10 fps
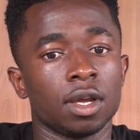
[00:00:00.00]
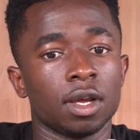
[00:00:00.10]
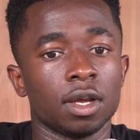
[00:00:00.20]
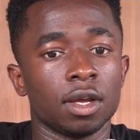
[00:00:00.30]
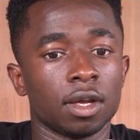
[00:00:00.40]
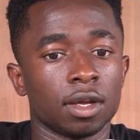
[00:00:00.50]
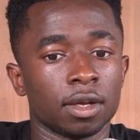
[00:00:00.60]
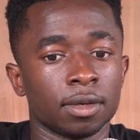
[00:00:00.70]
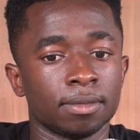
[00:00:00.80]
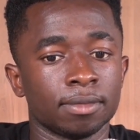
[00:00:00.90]

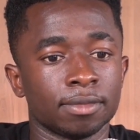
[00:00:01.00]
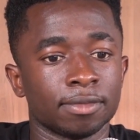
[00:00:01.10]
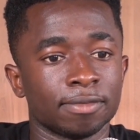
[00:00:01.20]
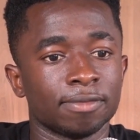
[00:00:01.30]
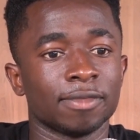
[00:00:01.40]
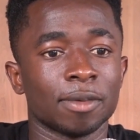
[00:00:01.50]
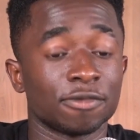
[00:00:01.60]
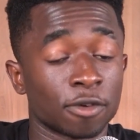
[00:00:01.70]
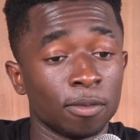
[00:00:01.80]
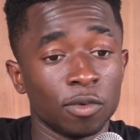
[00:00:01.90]
I'm
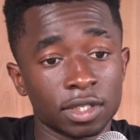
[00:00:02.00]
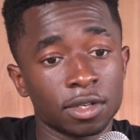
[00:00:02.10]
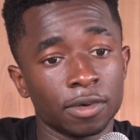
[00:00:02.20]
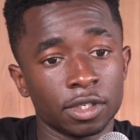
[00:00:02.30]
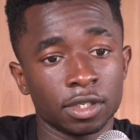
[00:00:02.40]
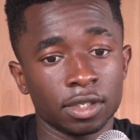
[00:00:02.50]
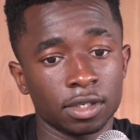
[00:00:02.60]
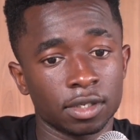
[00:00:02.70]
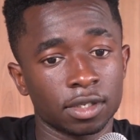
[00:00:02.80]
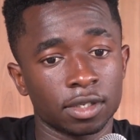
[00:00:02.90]
from Western Region,
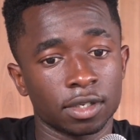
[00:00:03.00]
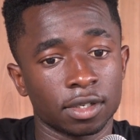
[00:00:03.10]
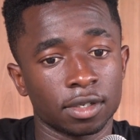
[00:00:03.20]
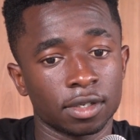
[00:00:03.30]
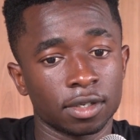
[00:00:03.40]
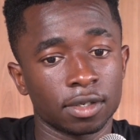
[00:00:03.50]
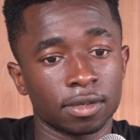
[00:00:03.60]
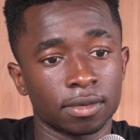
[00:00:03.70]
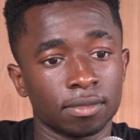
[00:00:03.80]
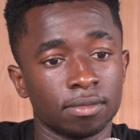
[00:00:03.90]

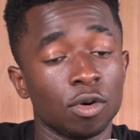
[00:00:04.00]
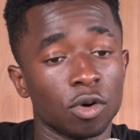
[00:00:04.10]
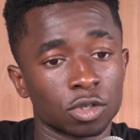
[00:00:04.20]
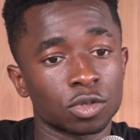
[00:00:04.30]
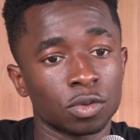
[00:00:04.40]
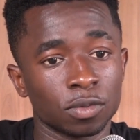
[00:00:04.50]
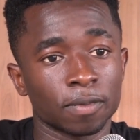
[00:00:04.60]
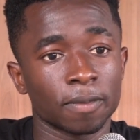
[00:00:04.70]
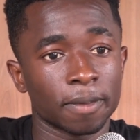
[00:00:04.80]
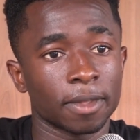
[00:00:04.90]
Bogoso.
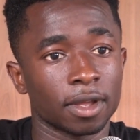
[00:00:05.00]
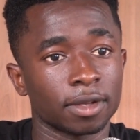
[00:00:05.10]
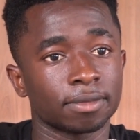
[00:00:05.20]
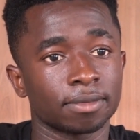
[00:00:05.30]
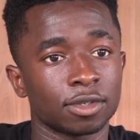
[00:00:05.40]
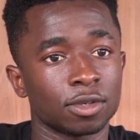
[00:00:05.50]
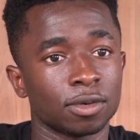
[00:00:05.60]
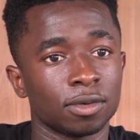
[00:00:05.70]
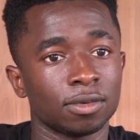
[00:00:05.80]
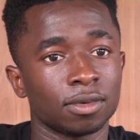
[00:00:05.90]
Yeah,
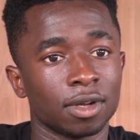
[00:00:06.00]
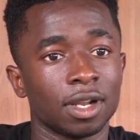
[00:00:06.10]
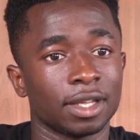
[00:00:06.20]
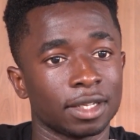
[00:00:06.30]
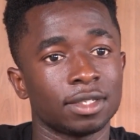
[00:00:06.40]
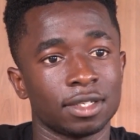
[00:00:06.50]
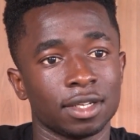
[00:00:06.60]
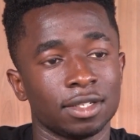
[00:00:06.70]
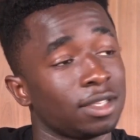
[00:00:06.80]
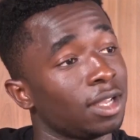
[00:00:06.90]
so all I can say
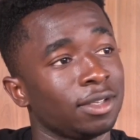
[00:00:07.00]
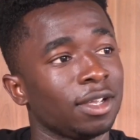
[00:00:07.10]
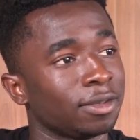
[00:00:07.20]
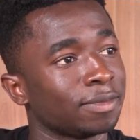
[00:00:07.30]
is that, yeah.